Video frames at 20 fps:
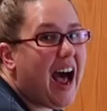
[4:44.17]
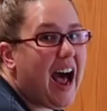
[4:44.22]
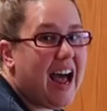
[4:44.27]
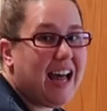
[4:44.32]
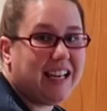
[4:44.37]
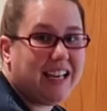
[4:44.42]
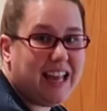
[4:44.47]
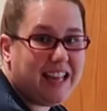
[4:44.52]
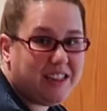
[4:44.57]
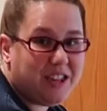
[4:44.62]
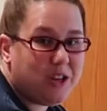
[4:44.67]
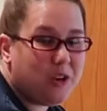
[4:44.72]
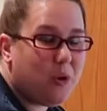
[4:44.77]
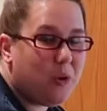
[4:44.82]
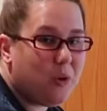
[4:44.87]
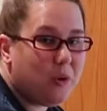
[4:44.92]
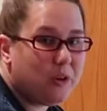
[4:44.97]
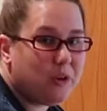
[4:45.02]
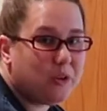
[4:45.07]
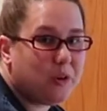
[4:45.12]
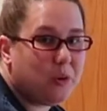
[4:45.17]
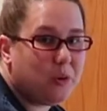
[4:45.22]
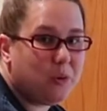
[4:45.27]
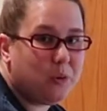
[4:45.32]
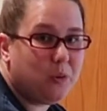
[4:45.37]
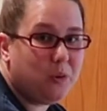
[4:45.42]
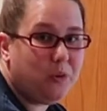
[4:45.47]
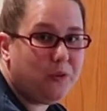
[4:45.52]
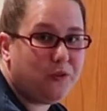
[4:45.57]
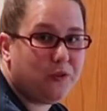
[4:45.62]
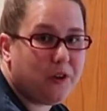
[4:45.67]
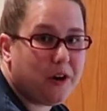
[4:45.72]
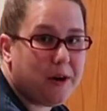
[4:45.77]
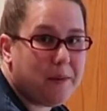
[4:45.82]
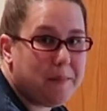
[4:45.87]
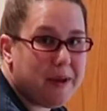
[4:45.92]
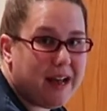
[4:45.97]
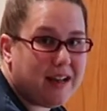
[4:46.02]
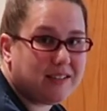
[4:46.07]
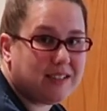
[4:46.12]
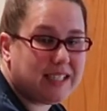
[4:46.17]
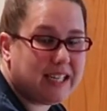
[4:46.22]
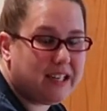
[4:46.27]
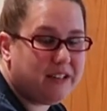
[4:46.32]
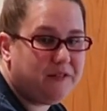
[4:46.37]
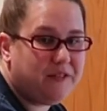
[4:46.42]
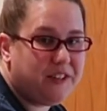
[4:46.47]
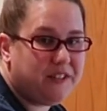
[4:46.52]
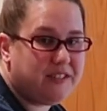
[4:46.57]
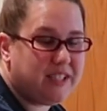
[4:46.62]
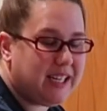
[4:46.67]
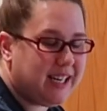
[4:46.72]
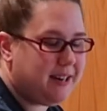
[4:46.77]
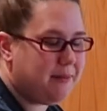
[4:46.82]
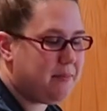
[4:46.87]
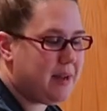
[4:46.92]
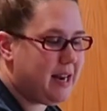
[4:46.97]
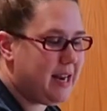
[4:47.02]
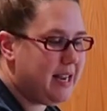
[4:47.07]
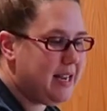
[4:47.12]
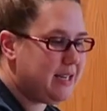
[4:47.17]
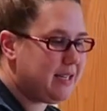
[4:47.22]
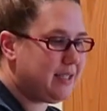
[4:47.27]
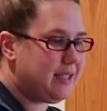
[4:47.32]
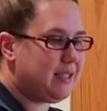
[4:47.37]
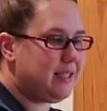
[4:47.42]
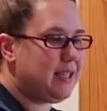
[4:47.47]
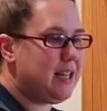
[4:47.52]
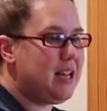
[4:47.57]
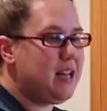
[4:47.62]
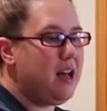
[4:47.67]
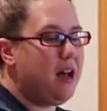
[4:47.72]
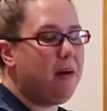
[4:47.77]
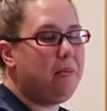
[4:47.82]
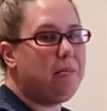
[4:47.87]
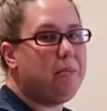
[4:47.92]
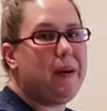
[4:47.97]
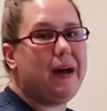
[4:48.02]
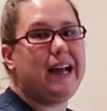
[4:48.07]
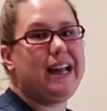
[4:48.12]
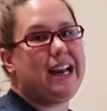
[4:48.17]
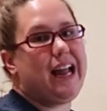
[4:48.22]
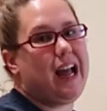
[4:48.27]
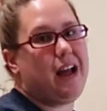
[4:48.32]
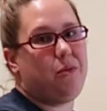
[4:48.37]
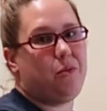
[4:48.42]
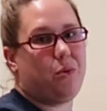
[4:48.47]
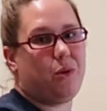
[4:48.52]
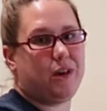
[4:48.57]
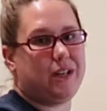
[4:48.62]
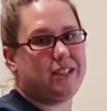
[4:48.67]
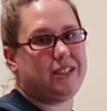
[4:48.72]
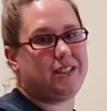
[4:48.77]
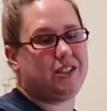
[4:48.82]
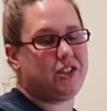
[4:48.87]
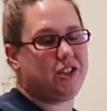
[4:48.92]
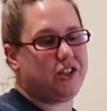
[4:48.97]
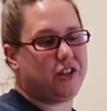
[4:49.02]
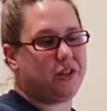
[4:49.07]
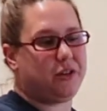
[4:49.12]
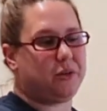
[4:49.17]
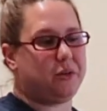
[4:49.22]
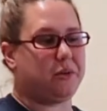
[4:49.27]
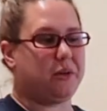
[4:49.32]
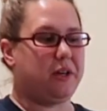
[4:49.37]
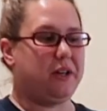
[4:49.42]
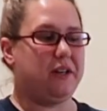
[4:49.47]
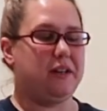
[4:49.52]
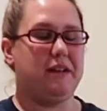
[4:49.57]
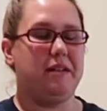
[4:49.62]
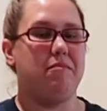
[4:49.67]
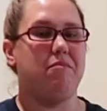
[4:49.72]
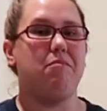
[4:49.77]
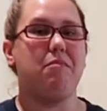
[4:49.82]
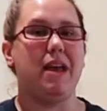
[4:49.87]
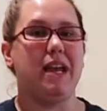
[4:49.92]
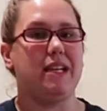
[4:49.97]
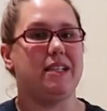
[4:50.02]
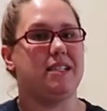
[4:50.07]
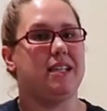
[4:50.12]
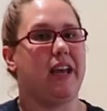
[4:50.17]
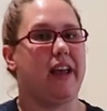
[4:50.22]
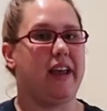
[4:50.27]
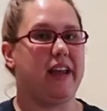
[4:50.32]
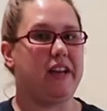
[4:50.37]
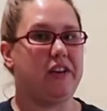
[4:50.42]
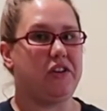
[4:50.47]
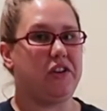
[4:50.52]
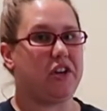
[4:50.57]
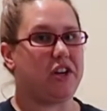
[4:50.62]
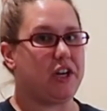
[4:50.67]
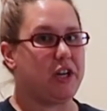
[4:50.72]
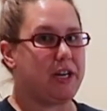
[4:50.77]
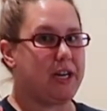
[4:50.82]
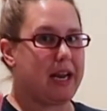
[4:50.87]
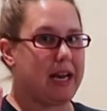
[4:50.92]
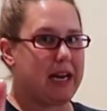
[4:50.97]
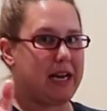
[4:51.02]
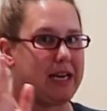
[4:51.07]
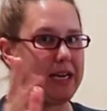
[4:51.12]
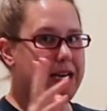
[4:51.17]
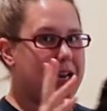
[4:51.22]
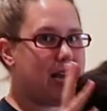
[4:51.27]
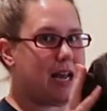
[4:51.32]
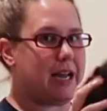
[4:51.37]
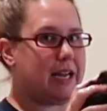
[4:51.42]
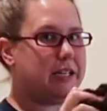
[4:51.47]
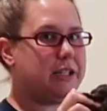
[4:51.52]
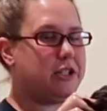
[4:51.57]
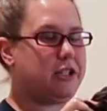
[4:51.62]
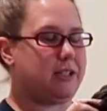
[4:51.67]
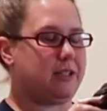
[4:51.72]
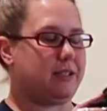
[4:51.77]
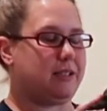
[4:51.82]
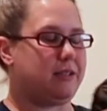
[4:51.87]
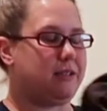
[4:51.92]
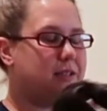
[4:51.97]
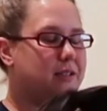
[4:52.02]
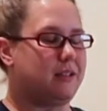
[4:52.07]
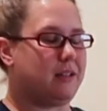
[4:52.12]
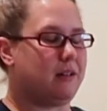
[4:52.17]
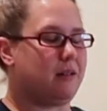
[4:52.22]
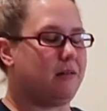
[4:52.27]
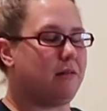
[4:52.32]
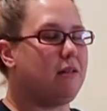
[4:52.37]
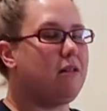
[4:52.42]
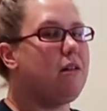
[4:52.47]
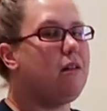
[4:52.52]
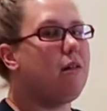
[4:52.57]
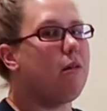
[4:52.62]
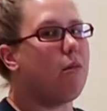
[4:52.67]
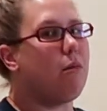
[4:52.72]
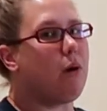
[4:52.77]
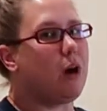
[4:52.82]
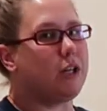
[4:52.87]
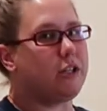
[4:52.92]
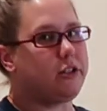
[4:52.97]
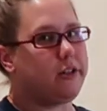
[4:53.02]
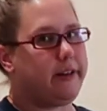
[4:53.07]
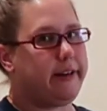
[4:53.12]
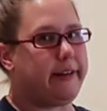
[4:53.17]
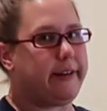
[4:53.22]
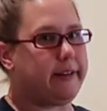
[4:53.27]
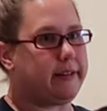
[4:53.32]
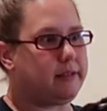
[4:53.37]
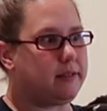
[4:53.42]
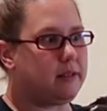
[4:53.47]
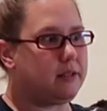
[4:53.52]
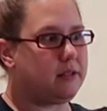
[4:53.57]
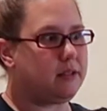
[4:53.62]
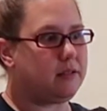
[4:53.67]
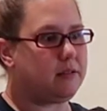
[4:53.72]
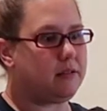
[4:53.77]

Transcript: I let the corn cool for about 10-15 minutes, but I want to maintain good hand hygiene, so wash your hands.